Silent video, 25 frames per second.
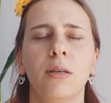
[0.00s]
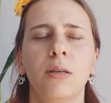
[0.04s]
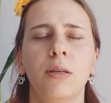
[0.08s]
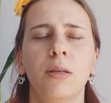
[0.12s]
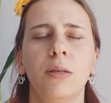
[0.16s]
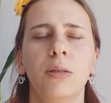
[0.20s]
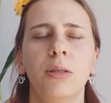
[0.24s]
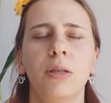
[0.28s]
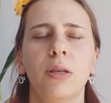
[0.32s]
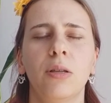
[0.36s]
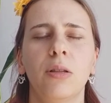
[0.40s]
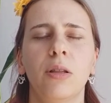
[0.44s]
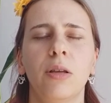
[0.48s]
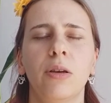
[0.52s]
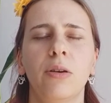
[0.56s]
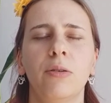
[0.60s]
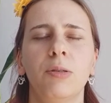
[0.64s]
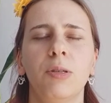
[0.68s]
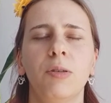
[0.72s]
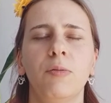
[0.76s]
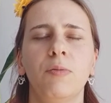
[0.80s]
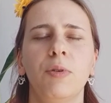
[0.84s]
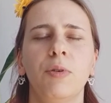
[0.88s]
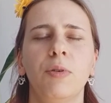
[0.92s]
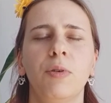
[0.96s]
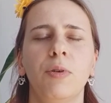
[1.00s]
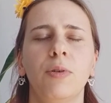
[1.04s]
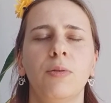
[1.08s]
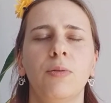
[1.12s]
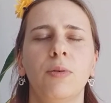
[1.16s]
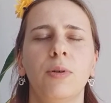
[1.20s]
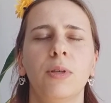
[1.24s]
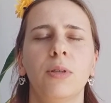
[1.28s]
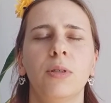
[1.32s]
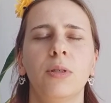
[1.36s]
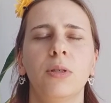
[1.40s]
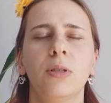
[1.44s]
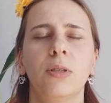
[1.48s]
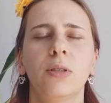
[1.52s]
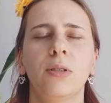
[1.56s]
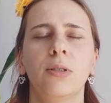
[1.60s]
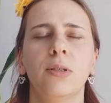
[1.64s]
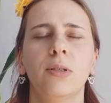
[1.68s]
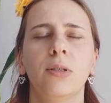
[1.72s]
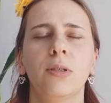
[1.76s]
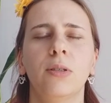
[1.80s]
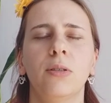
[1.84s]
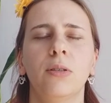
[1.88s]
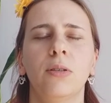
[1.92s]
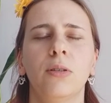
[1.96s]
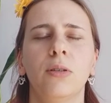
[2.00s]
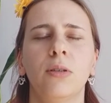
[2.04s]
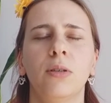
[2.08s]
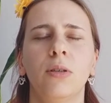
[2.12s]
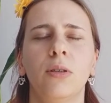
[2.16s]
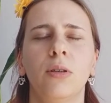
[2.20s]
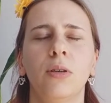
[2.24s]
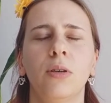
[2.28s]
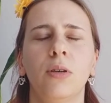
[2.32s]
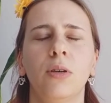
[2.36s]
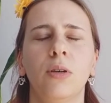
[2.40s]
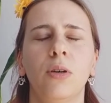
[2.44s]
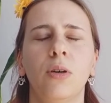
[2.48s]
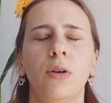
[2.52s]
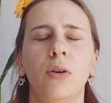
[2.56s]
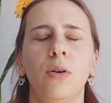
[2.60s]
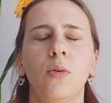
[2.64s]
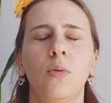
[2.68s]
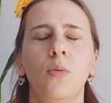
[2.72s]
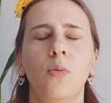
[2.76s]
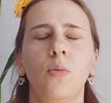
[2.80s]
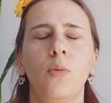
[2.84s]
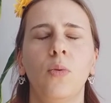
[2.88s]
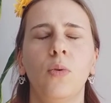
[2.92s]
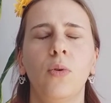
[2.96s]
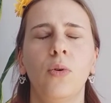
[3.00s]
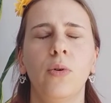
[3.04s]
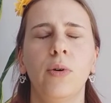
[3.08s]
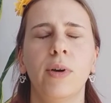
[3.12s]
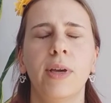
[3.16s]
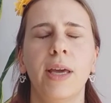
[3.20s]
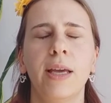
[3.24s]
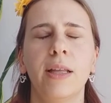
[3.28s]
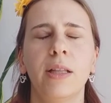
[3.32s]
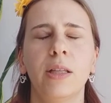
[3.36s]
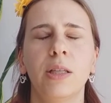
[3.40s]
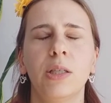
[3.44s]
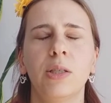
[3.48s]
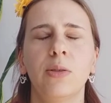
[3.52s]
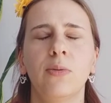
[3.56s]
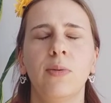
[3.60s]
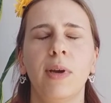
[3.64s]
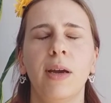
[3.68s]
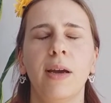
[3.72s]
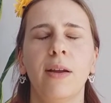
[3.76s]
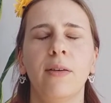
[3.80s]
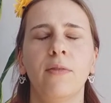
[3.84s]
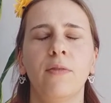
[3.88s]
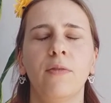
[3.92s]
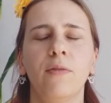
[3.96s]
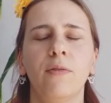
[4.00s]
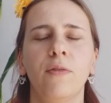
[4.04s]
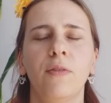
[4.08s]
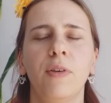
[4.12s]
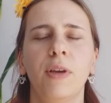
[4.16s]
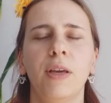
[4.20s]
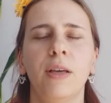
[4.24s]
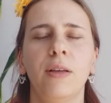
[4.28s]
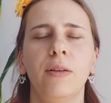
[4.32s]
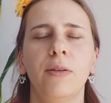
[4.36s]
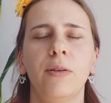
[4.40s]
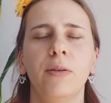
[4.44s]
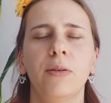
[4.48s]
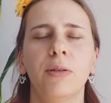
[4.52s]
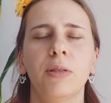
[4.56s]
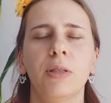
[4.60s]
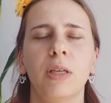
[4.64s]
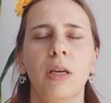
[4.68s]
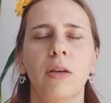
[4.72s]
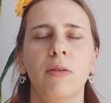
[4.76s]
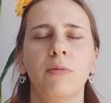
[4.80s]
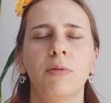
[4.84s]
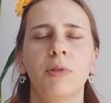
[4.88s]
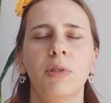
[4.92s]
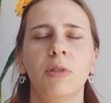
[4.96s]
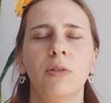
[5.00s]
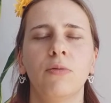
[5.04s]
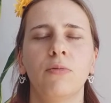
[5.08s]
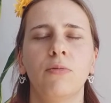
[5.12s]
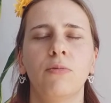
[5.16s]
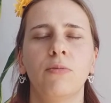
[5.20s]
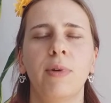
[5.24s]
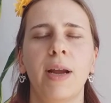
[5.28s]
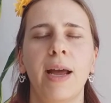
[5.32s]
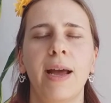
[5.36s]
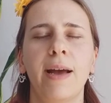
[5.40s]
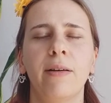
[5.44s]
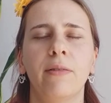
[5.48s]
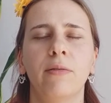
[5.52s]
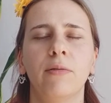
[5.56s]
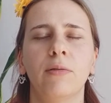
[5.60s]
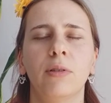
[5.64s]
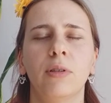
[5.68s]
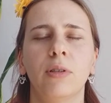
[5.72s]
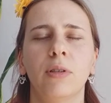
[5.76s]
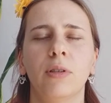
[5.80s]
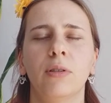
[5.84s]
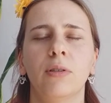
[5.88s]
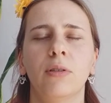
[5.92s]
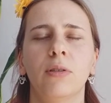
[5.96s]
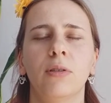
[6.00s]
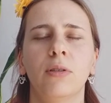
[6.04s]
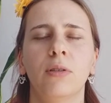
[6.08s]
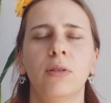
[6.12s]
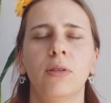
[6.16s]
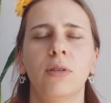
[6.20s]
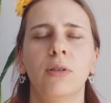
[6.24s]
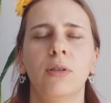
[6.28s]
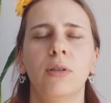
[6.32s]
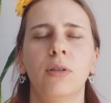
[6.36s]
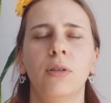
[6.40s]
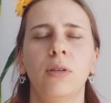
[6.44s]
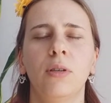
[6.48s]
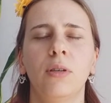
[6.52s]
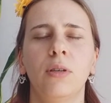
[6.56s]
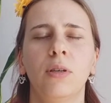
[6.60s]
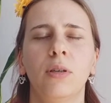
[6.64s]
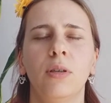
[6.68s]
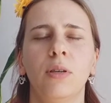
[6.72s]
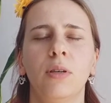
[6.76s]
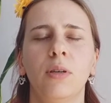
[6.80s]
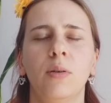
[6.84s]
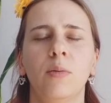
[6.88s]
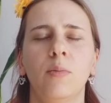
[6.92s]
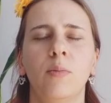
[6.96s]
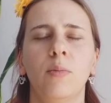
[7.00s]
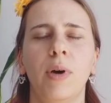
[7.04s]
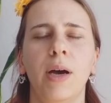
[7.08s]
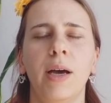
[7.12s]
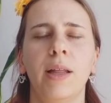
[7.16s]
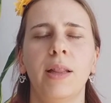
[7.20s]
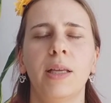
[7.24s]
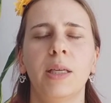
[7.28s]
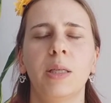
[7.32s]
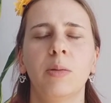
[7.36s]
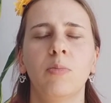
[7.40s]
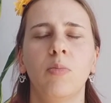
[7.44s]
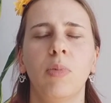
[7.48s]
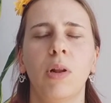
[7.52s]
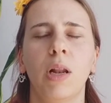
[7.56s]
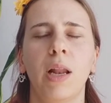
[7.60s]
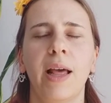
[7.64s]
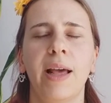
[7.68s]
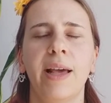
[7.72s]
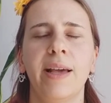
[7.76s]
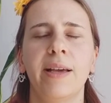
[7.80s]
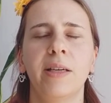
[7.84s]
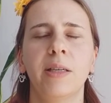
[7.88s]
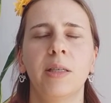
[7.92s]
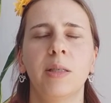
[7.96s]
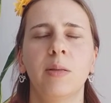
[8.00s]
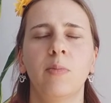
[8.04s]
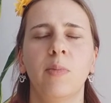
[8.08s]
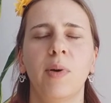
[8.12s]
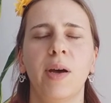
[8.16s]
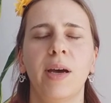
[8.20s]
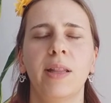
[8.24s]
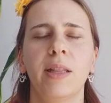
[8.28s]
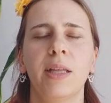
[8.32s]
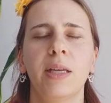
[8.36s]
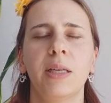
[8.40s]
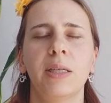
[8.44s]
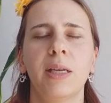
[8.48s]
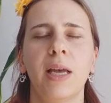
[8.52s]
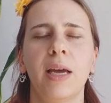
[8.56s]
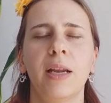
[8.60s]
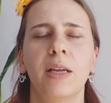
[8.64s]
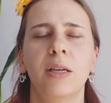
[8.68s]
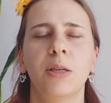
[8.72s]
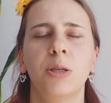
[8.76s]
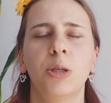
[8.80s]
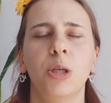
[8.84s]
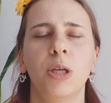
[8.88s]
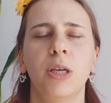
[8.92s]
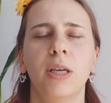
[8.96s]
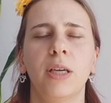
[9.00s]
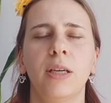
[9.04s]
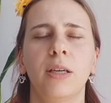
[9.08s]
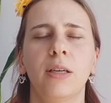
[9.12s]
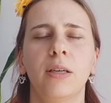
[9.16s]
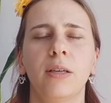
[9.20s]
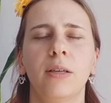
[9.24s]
So those of you who are stood, walk into it and feel yourself surrounded by this place, by this energy.